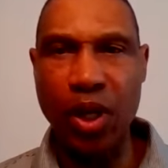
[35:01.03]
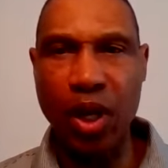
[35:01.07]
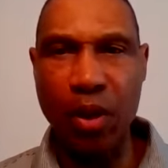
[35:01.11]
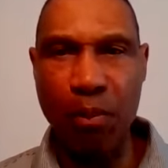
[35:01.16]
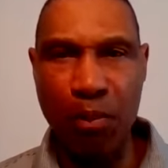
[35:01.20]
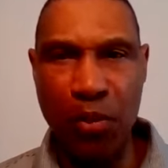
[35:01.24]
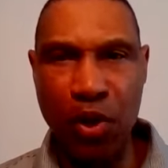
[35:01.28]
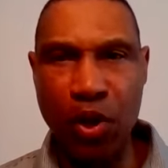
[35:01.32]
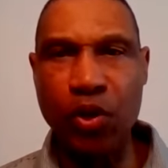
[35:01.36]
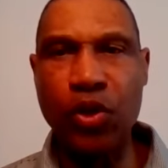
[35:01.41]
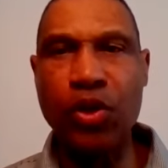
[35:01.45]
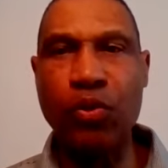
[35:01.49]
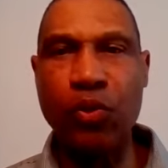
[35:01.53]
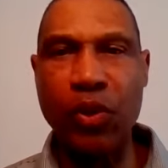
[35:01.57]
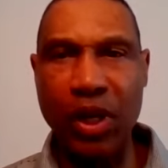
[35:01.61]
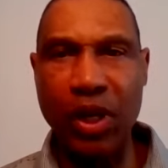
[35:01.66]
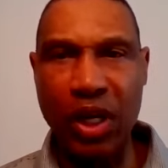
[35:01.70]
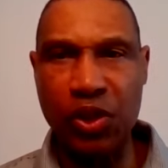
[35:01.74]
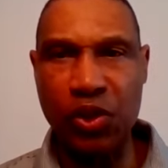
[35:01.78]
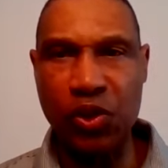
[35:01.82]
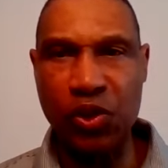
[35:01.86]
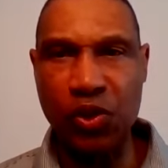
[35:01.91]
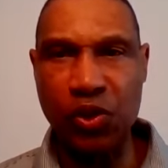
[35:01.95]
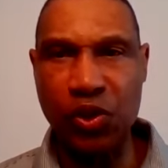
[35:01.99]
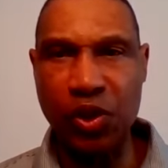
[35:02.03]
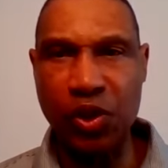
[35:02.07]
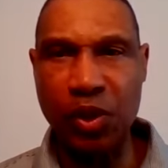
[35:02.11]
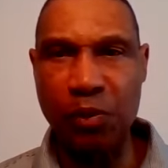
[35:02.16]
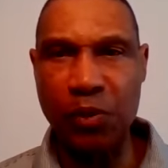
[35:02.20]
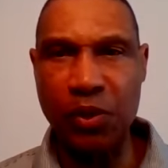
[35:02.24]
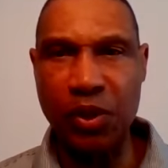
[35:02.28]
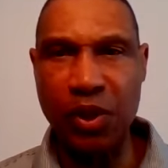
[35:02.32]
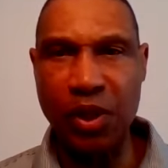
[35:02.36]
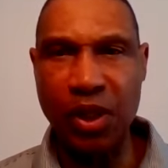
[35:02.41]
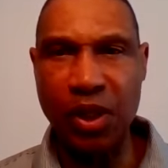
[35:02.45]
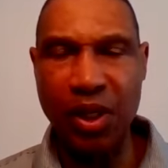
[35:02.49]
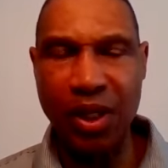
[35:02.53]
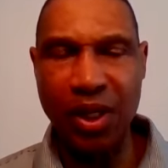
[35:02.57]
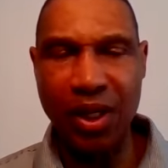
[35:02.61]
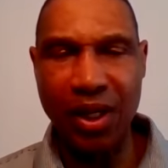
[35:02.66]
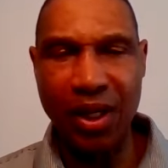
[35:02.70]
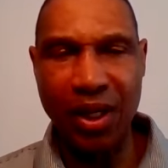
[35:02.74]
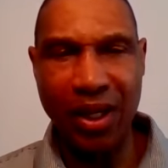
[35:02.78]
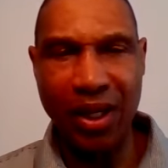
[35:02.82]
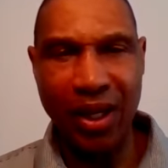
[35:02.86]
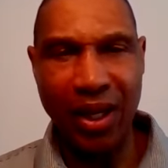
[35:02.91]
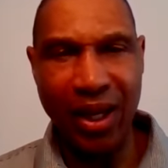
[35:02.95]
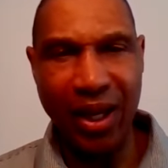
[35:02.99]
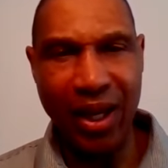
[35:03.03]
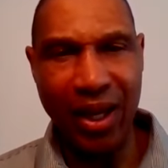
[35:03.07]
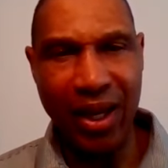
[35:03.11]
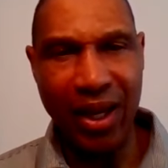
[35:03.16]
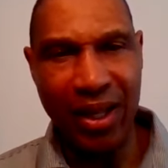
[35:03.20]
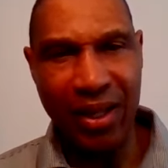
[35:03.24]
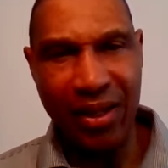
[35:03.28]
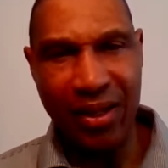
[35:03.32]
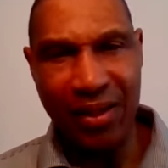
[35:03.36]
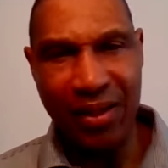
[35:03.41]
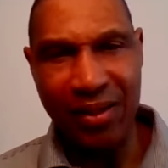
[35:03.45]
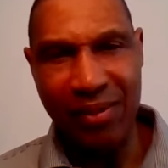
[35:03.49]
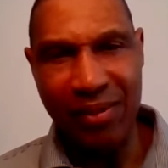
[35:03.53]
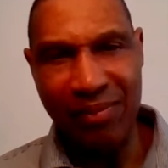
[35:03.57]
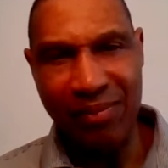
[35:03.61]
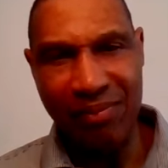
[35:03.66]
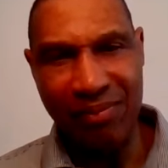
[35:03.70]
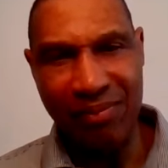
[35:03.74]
and building relationships. And,